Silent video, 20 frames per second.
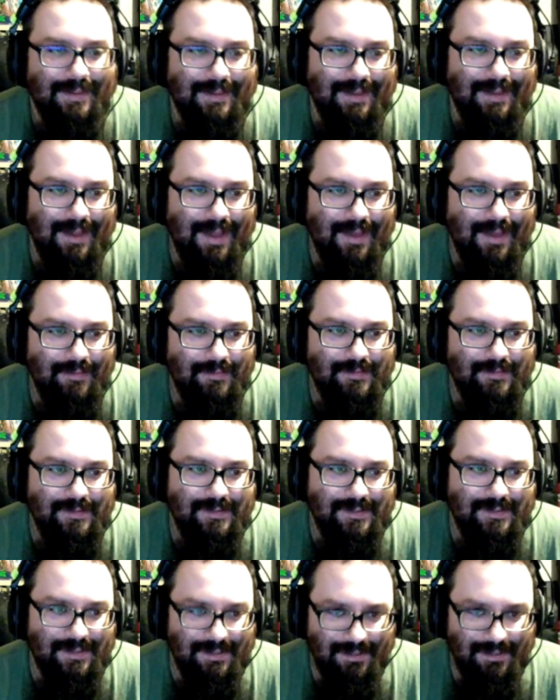I've
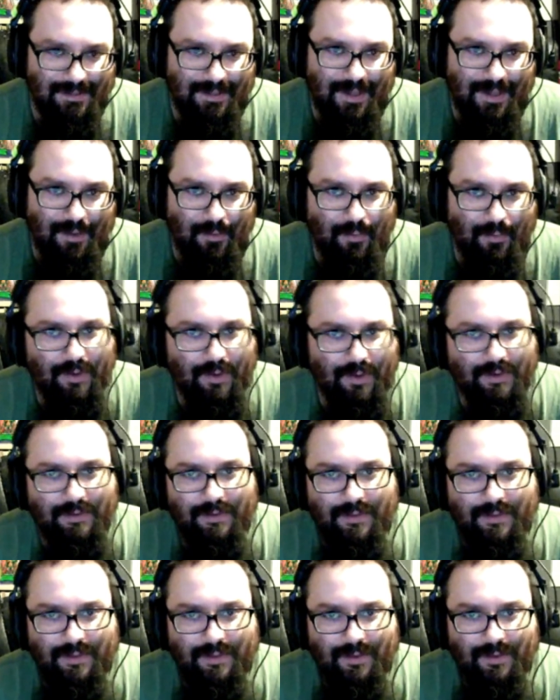seen that one
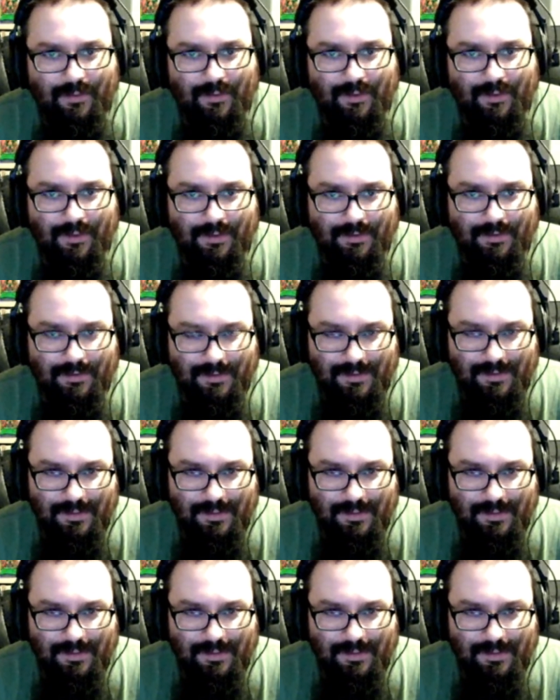thing where the